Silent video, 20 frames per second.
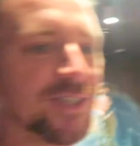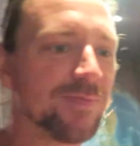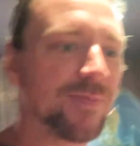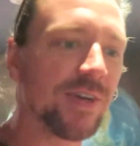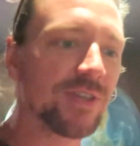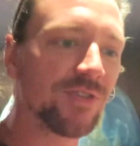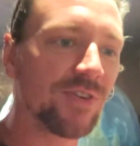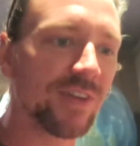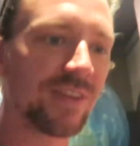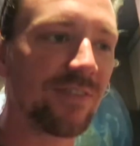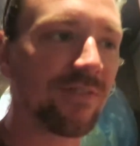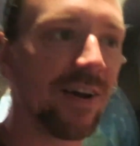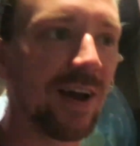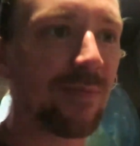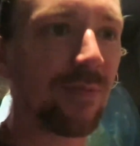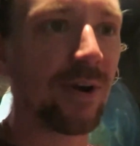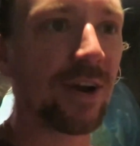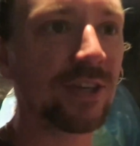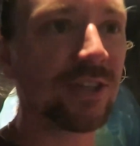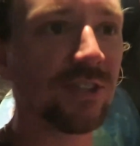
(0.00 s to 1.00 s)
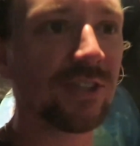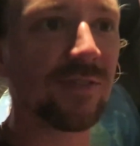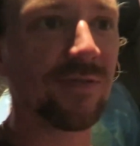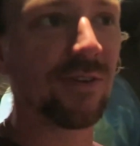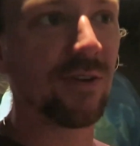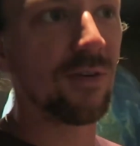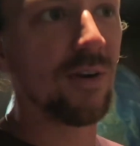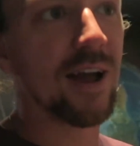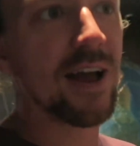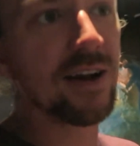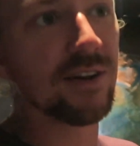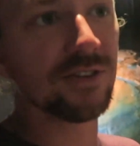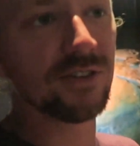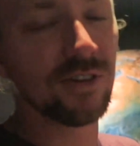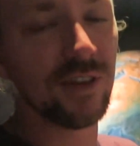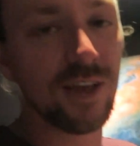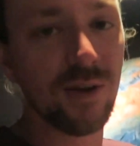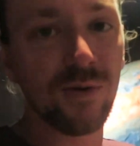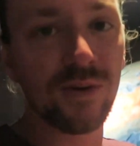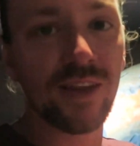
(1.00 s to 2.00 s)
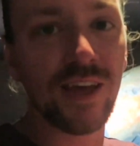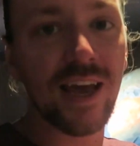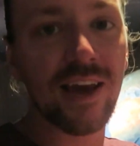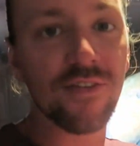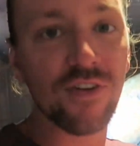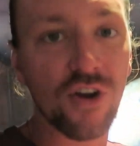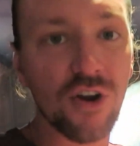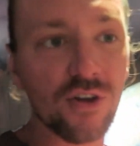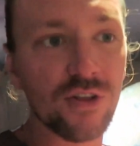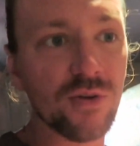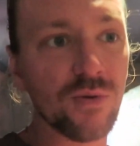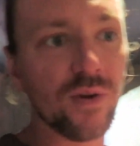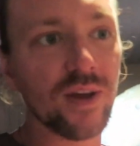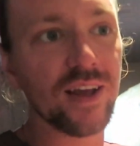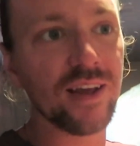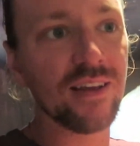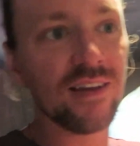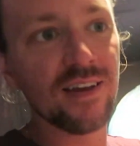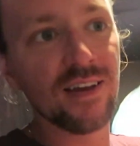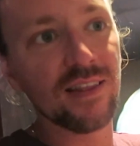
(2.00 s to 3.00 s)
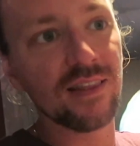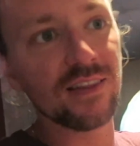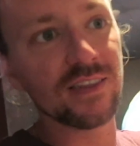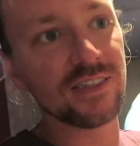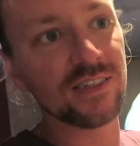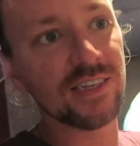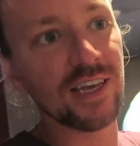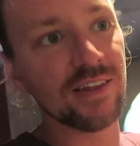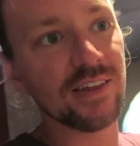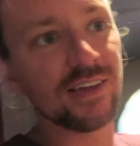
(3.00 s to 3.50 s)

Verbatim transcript: It's measuring the vibrations of the ground. So like when they have an earthquake, this is